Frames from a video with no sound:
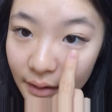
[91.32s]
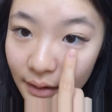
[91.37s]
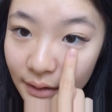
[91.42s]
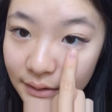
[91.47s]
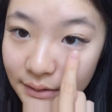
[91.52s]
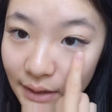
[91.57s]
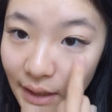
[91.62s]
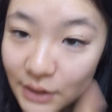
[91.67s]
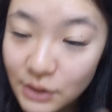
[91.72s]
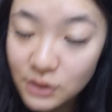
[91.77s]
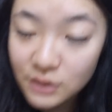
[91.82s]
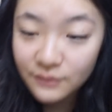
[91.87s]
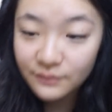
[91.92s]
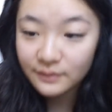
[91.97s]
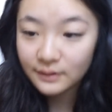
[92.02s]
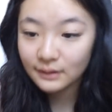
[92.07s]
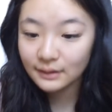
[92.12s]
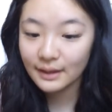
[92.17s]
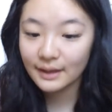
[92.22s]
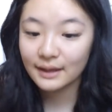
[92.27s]
because I
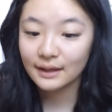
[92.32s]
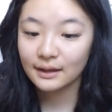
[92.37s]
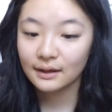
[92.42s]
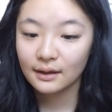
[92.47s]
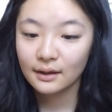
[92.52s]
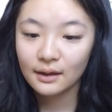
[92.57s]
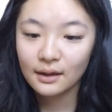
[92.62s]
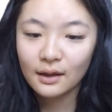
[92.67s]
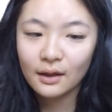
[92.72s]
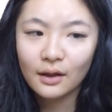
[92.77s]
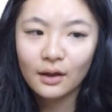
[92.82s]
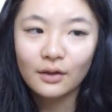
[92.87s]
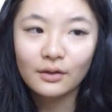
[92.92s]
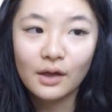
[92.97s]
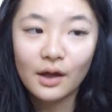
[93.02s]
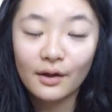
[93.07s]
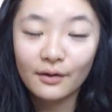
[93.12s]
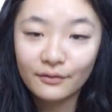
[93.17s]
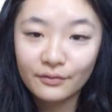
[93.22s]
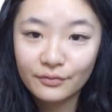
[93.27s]
just feel like a
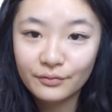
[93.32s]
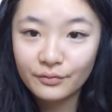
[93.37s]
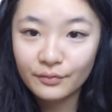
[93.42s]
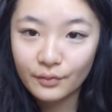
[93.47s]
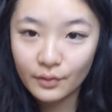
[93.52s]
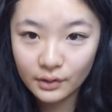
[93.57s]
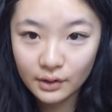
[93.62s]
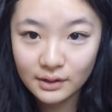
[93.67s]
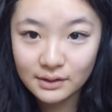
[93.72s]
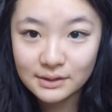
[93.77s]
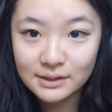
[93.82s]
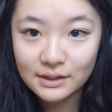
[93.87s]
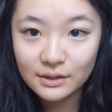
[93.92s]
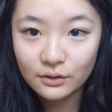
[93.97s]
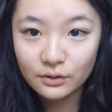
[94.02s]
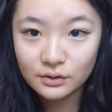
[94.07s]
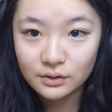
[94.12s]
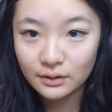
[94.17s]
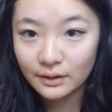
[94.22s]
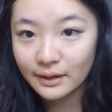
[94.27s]
lot of
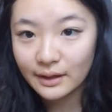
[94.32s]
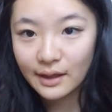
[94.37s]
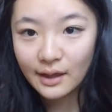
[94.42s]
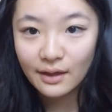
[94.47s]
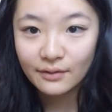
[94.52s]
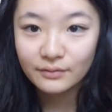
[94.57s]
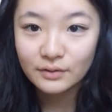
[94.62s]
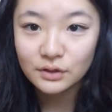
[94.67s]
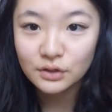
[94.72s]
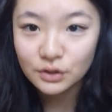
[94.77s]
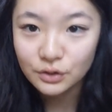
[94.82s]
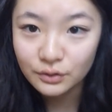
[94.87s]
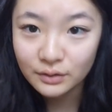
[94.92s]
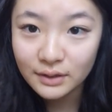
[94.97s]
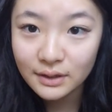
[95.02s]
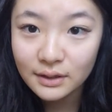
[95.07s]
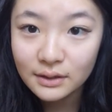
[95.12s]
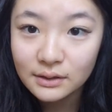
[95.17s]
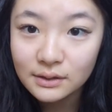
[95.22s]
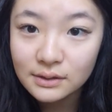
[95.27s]
concealers are like heavy
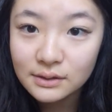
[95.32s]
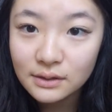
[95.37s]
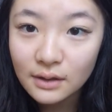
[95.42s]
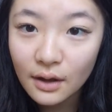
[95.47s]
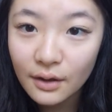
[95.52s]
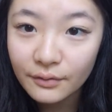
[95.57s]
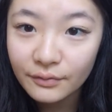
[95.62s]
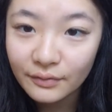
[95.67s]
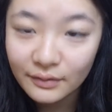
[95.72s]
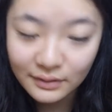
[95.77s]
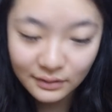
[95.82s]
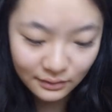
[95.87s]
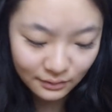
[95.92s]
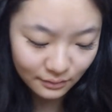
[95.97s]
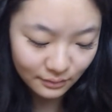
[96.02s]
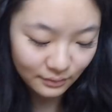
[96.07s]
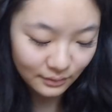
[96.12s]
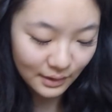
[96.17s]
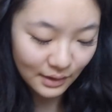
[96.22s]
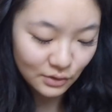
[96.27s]
duty and stuff,
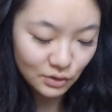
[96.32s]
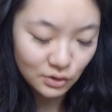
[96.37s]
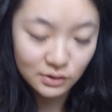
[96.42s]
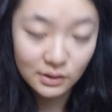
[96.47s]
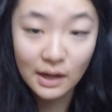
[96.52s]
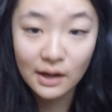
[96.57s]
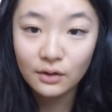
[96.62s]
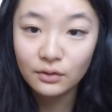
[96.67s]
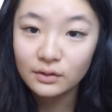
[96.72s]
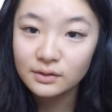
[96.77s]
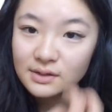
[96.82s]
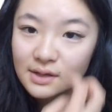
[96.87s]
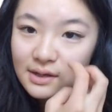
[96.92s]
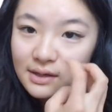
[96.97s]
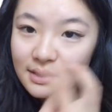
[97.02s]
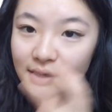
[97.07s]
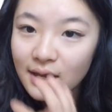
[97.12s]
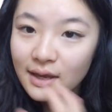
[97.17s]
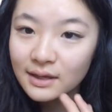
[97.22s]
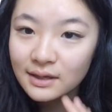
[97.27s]
and it just kind of looks
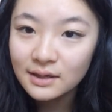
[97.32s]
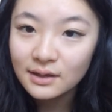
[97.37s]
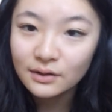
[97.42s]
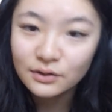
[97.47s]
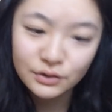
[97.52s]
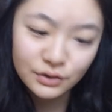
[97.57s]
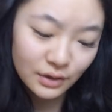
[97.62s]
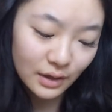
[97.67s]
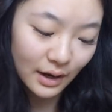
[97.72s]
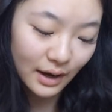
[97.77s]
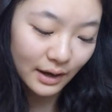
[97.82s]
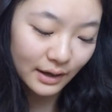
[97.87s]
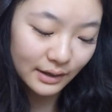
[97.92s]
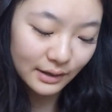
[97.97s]
like cakey under your